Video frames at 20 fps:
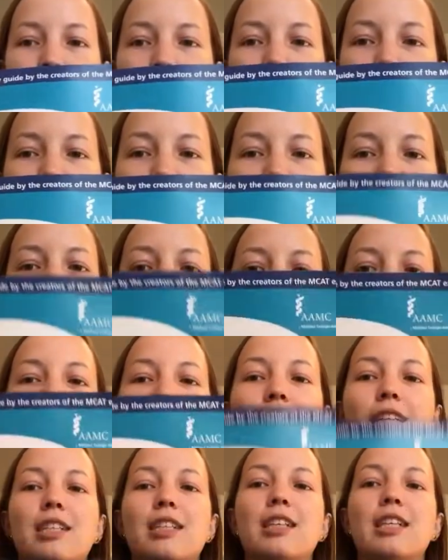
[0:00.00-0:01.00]
The Official
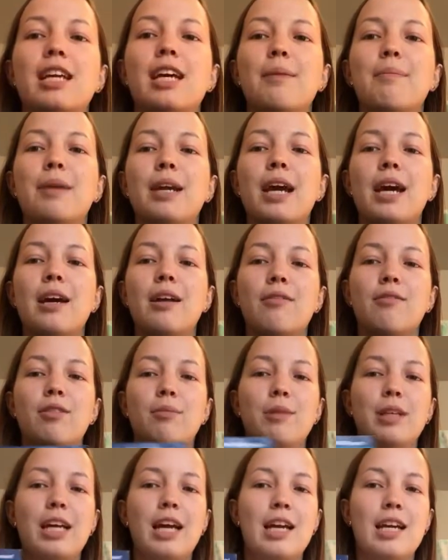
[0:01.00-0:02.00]
Guide to the MCAT
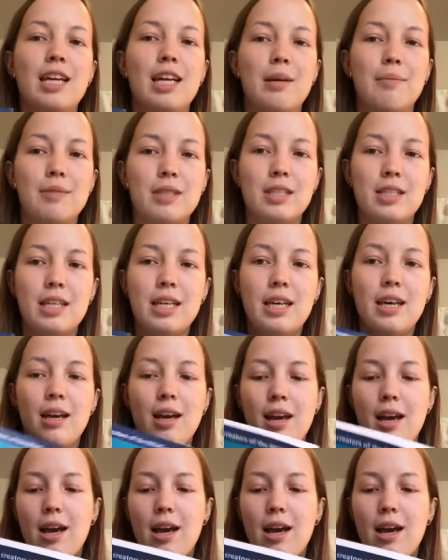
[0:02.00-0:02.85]
from the AAMC.